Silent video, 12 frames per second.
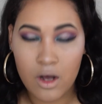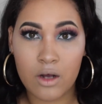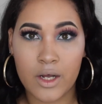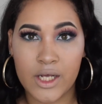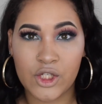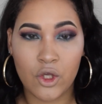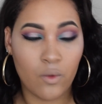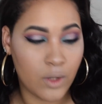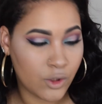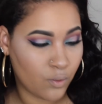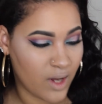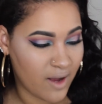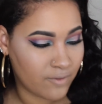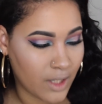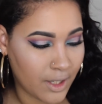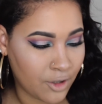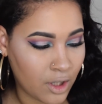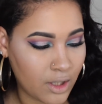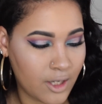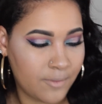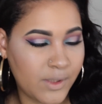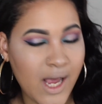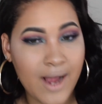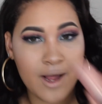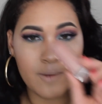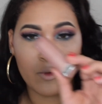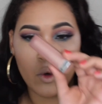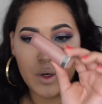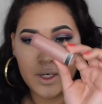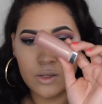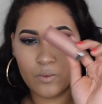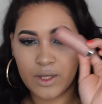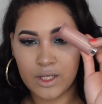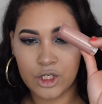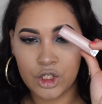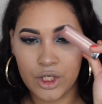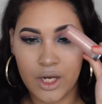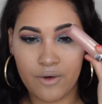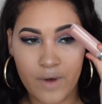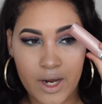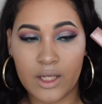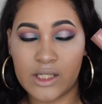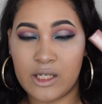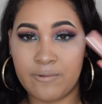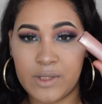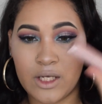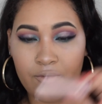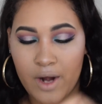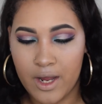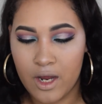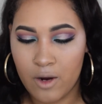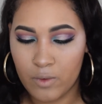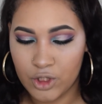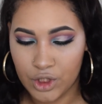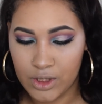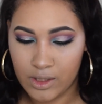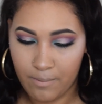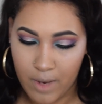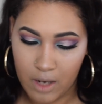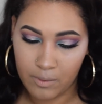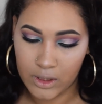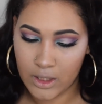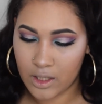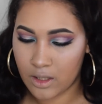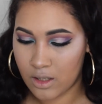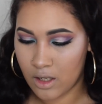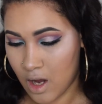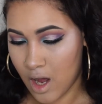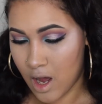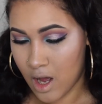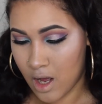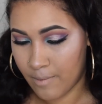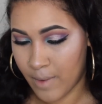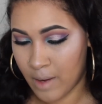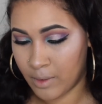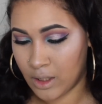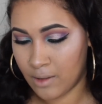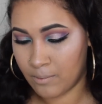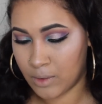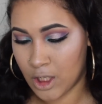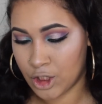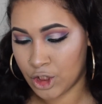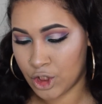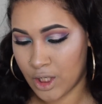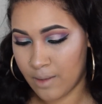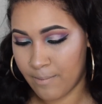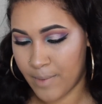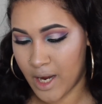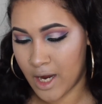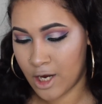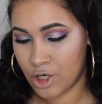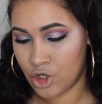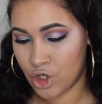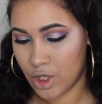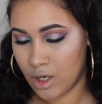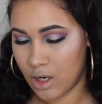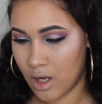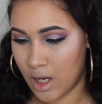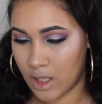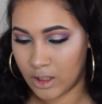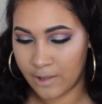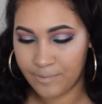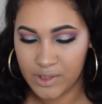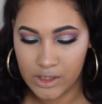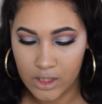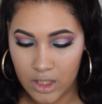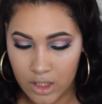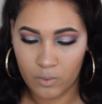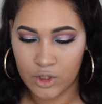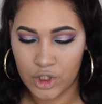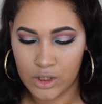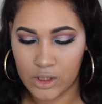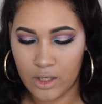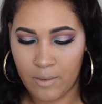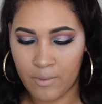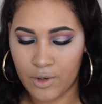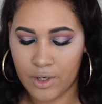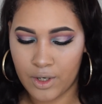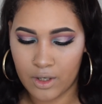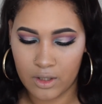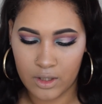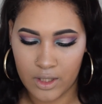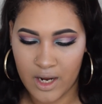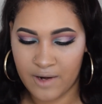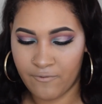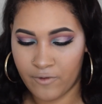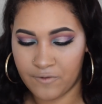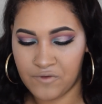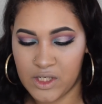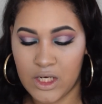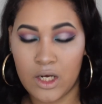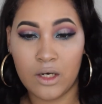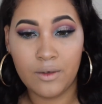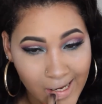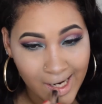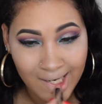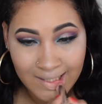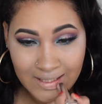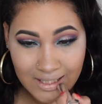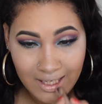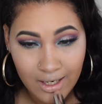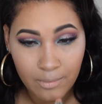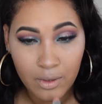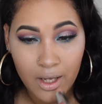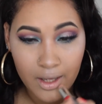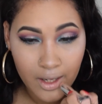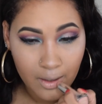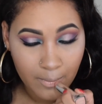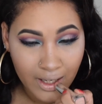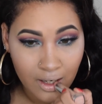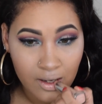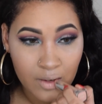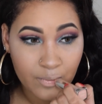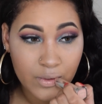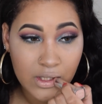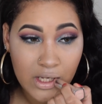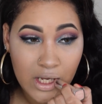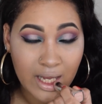Okay, so once we have lined our lips, I am going in with this shade this lipstick right here, which is the Maybelline Blushing Beige lipstick, which is the number 915. And I'm just gonna apply that on my lips.